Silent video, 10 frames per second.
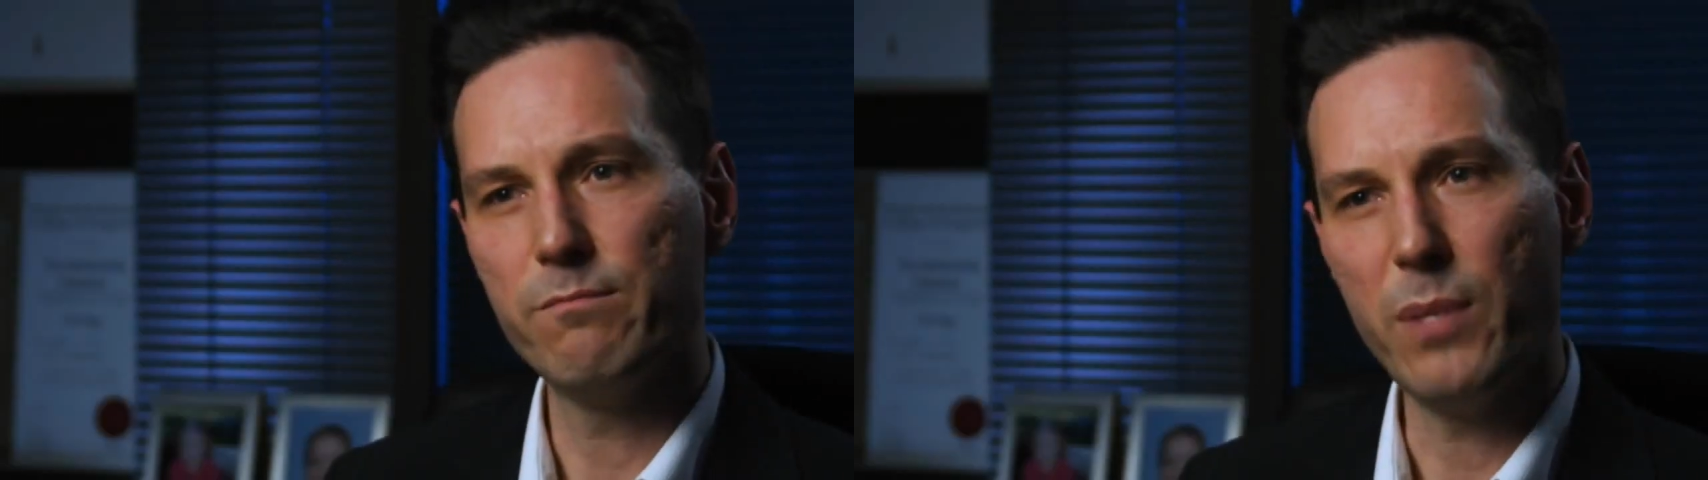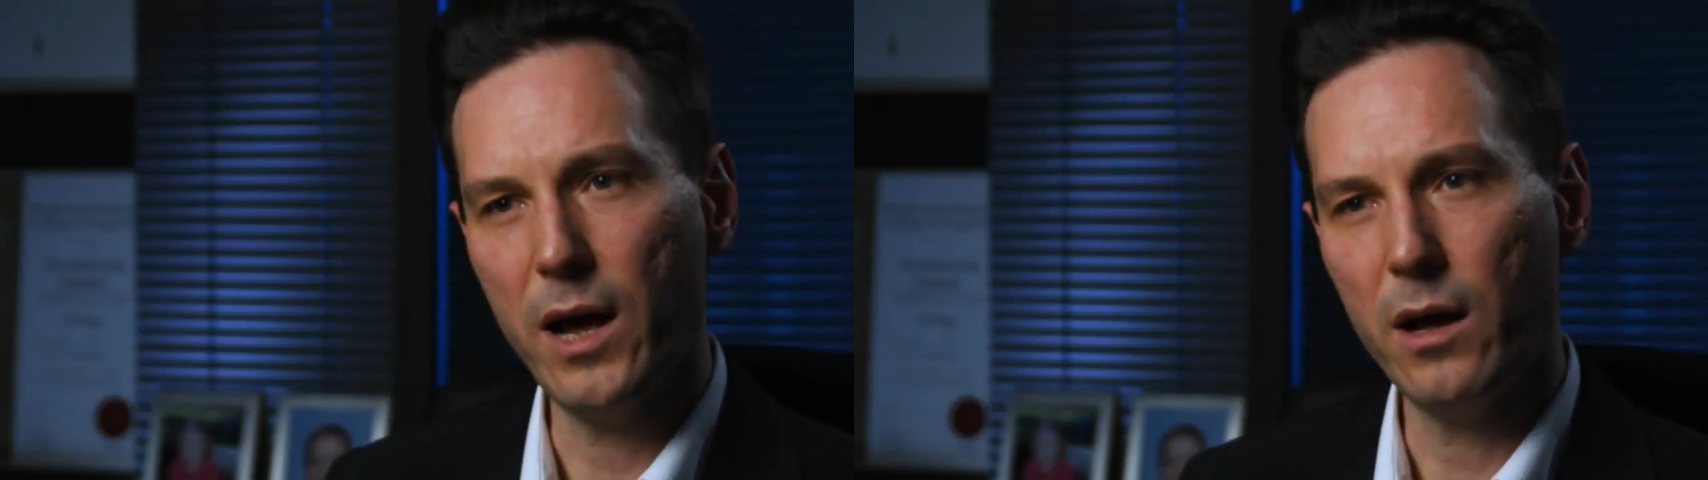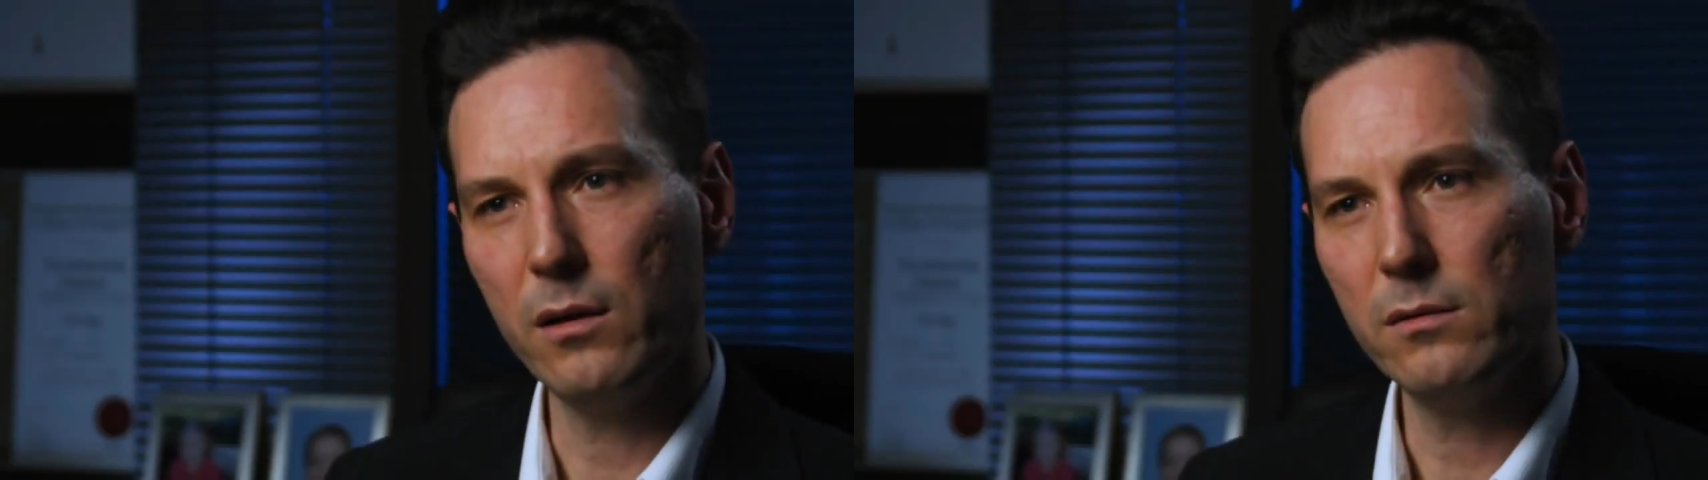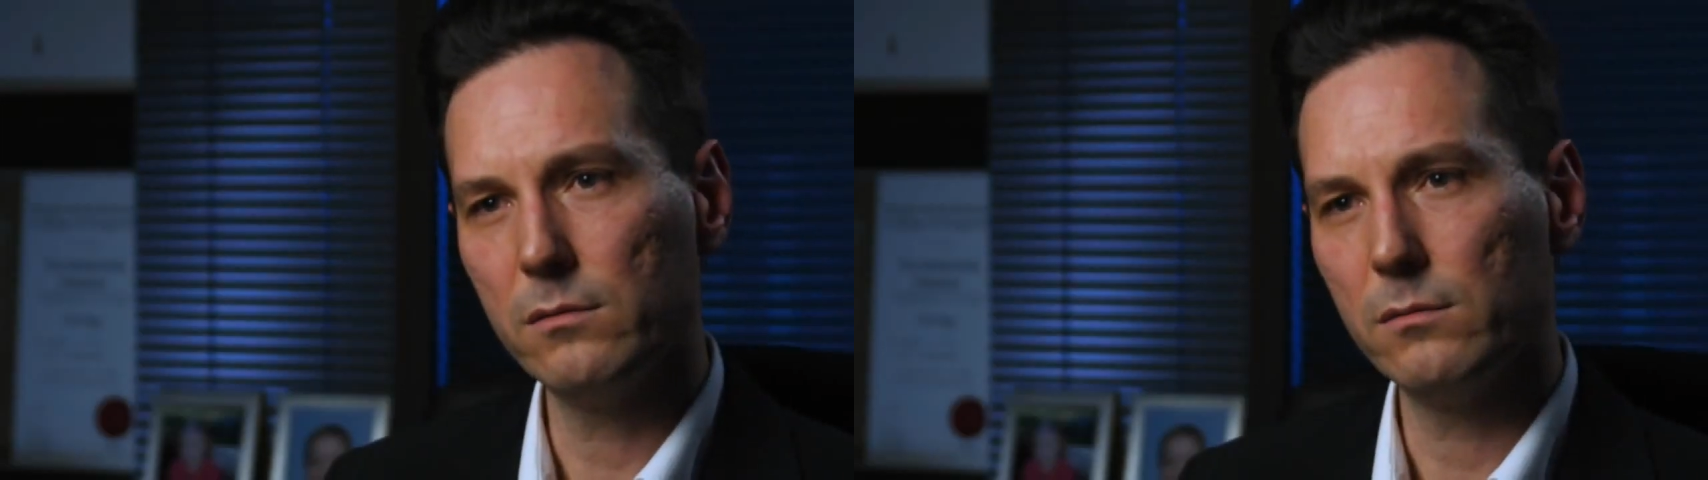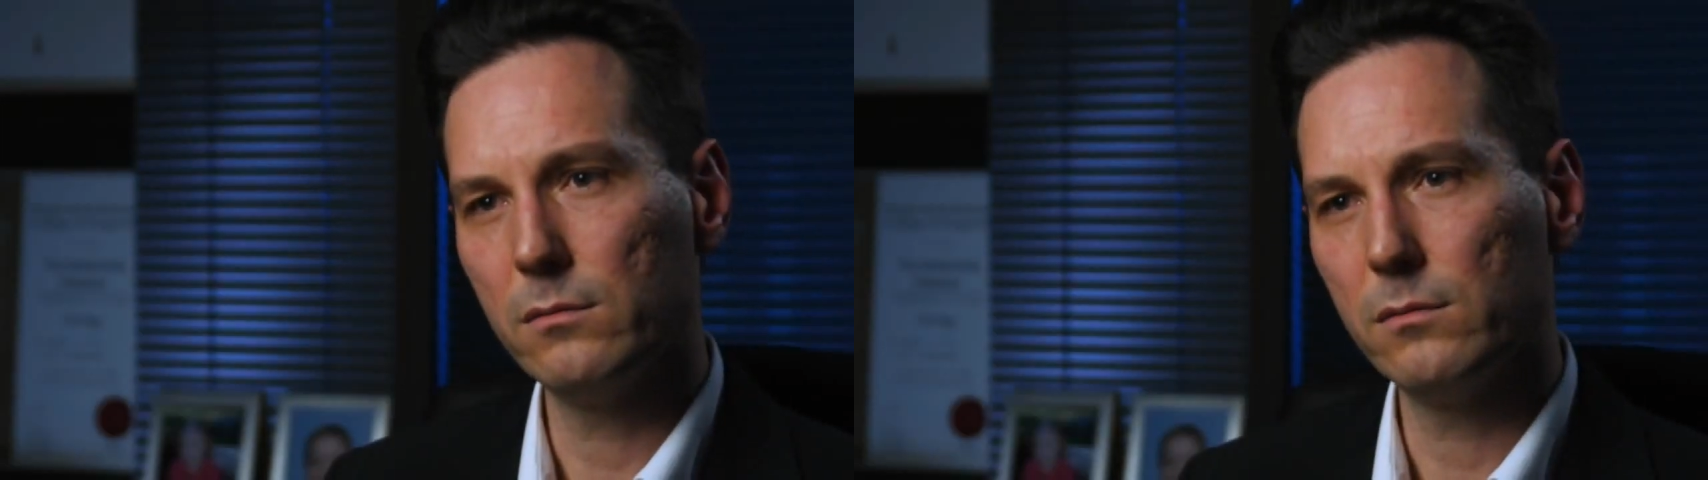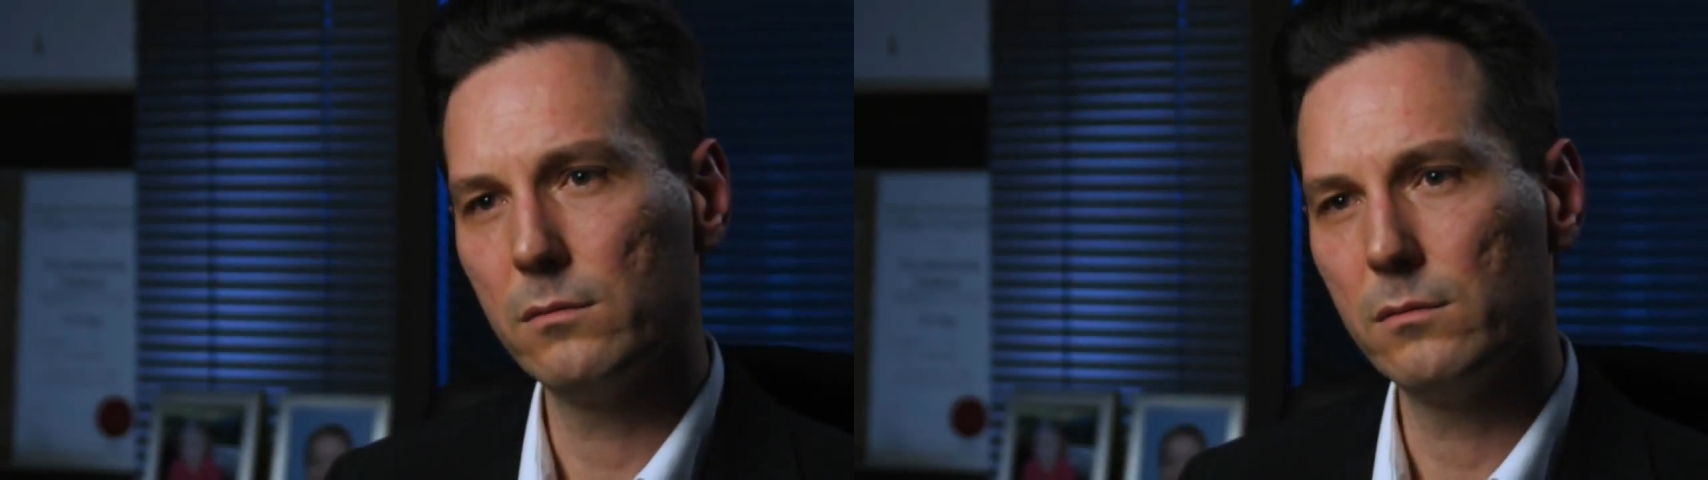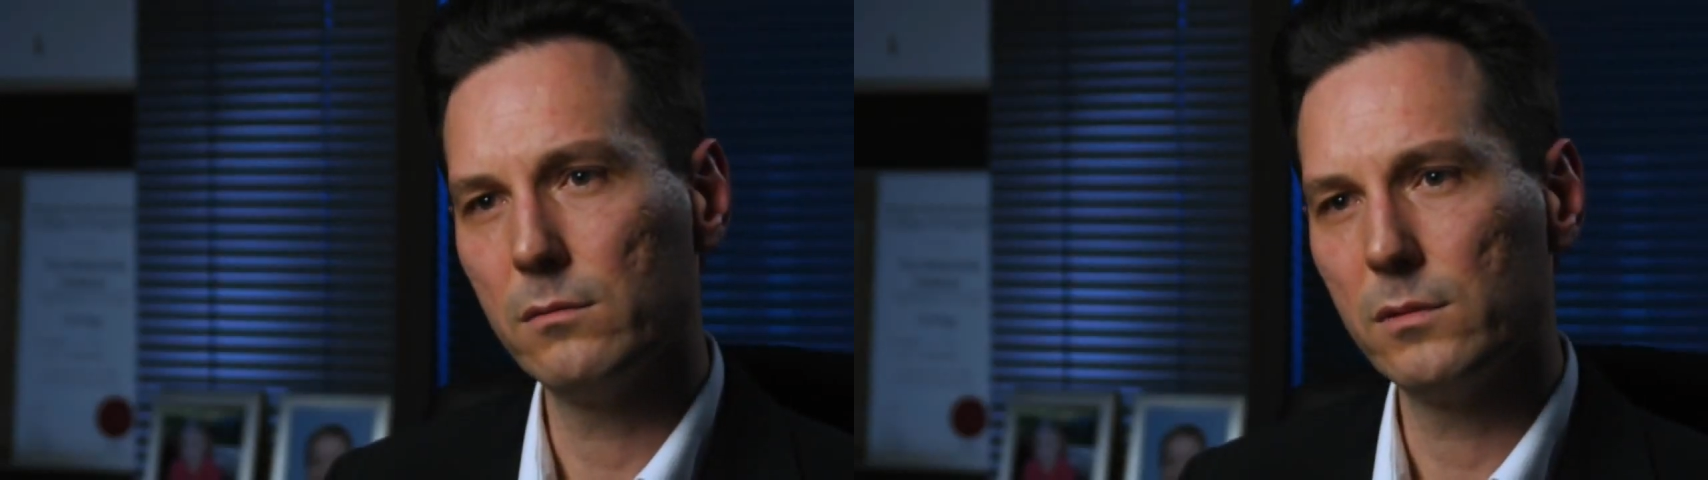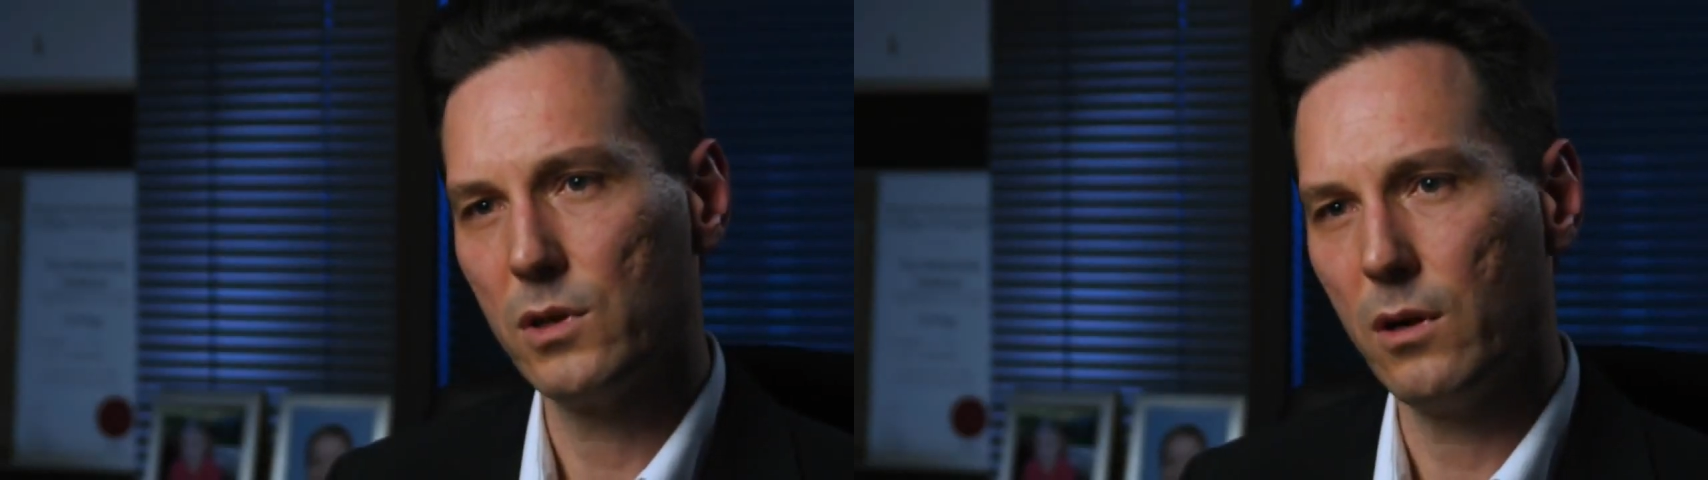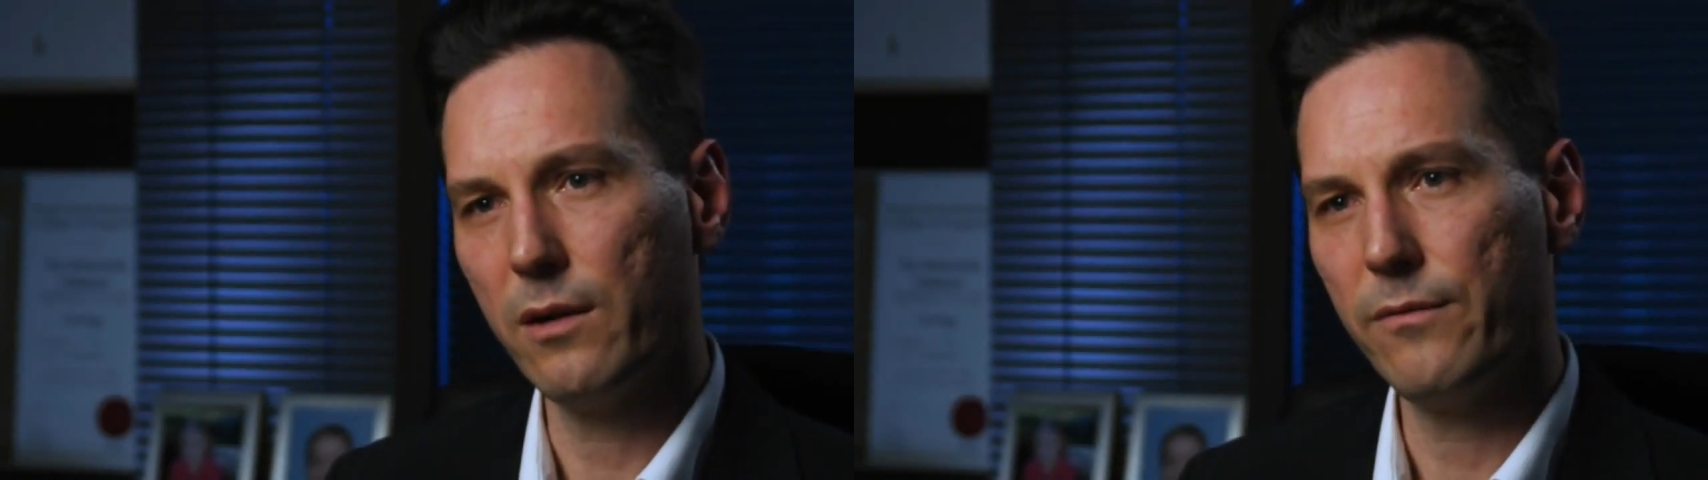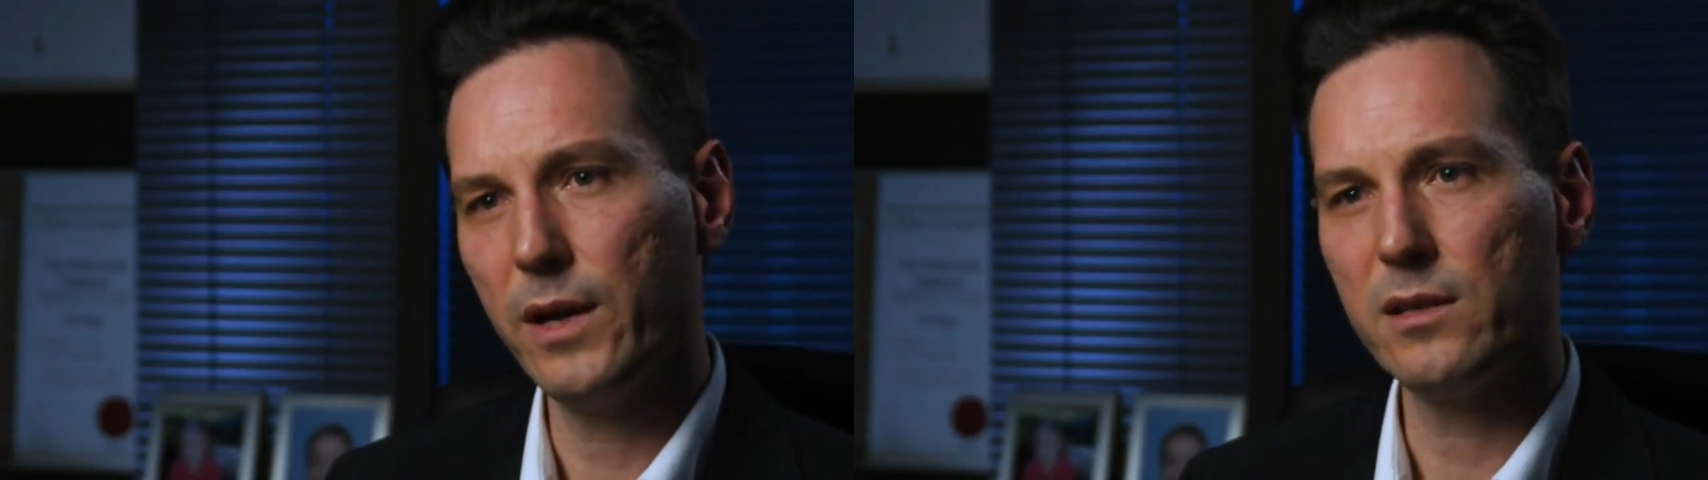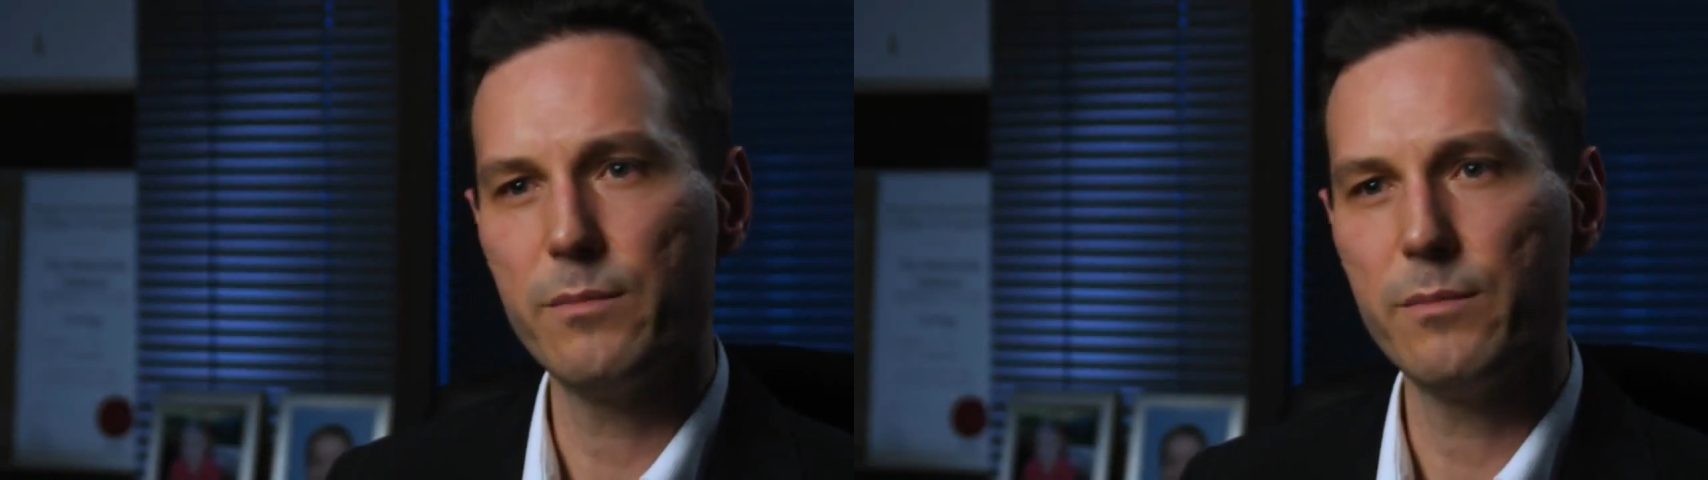of bowel side effects,